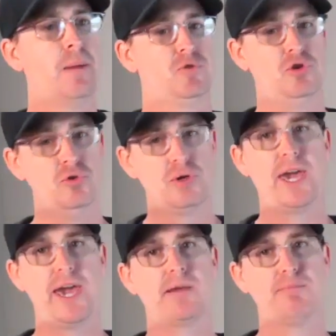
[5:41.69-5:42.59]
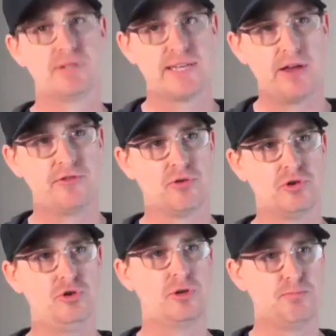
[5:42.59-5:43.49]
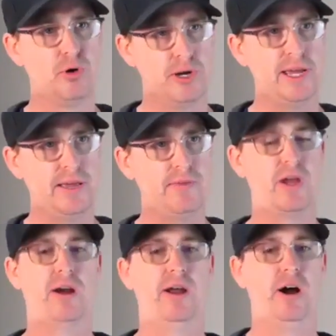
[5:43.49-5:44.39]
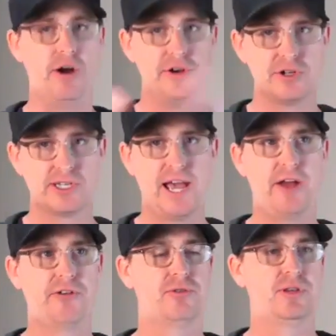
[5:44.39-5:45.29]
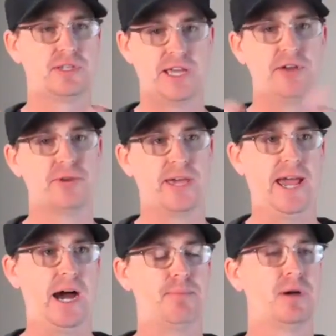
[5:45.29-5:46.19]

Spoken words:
You can schedule, you can put in there on your scheduling app,